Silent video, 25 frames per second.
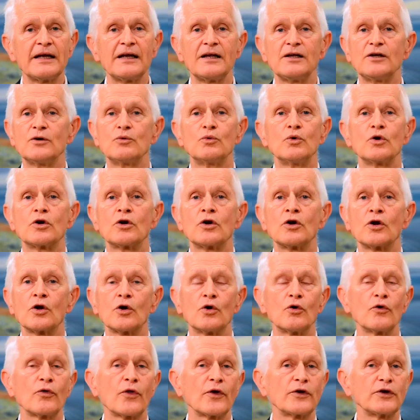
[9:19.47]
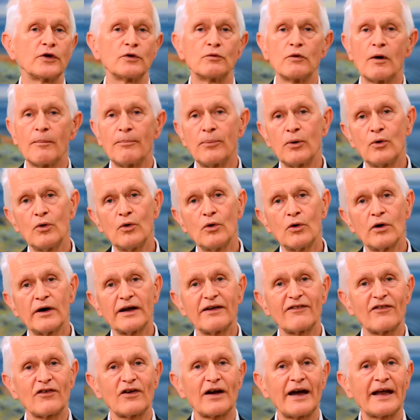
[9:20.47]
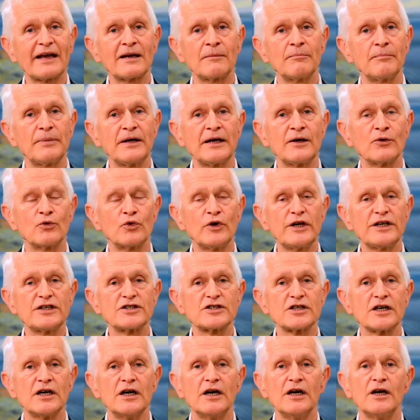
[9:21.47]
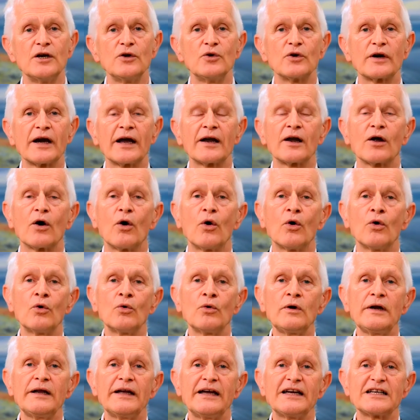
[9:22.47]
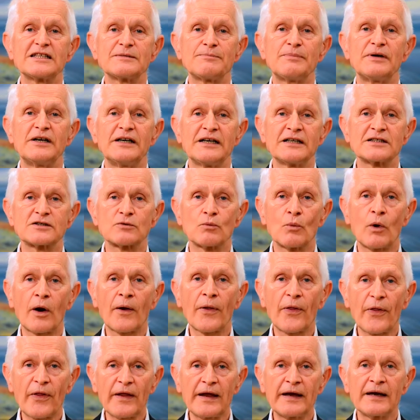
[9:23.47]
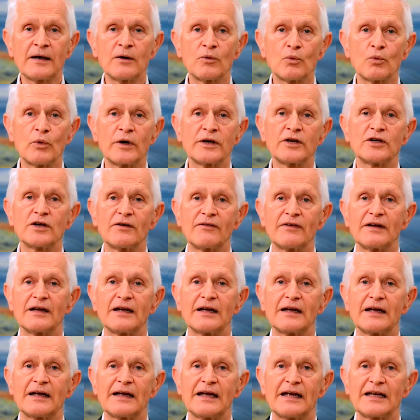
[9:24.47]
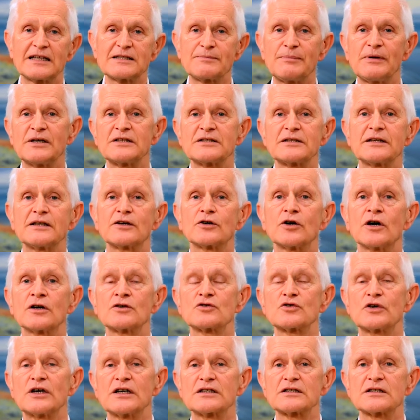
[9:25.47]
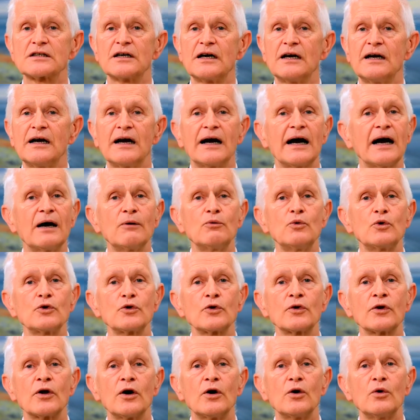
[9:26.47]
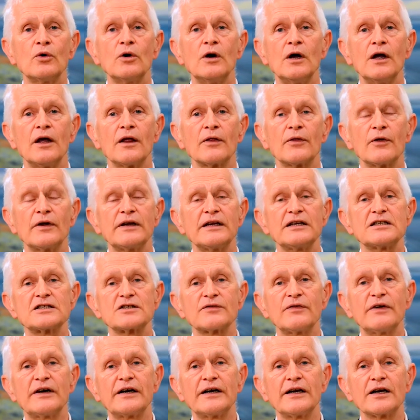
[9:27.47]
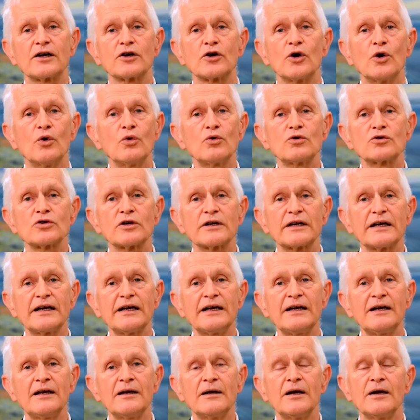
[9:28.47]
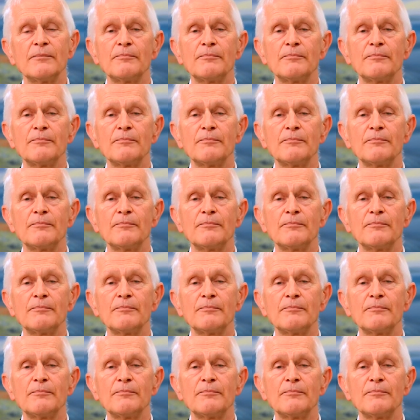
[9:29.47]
You wouldn't know that you were poor if you hadn't been rich. You can only experience one thing when you have experienced the contrast. How would you know that it's very cold today?